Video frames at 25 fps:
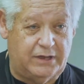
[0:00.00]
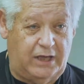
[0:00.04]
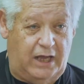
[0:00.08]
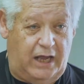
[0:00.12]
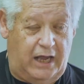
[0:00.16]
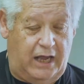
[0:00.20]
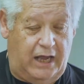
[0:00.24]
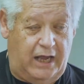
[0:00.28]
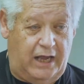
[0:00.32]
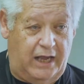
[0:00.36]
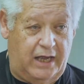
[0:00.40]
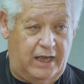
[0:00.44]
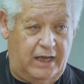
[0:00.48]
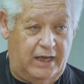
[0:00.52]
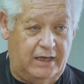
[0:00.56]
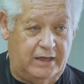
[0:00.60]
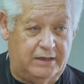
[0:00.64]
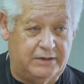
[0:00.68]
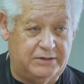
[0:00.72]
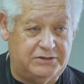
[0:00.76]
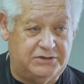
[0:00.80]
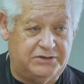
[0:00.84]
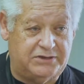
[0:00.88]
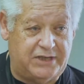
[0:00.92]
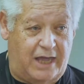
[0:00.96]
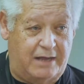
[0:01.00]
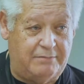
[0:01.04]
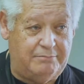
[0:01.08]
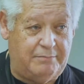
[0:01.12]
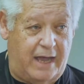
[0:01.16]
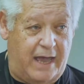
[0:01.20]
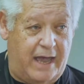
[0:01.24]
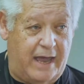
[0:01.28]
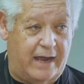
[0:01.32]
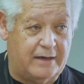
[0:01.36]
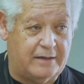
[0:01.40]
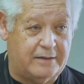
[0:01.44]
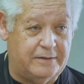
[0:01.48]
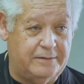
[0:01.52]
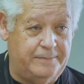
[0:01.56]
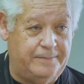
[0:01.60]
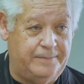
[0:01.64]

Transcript: and sat back.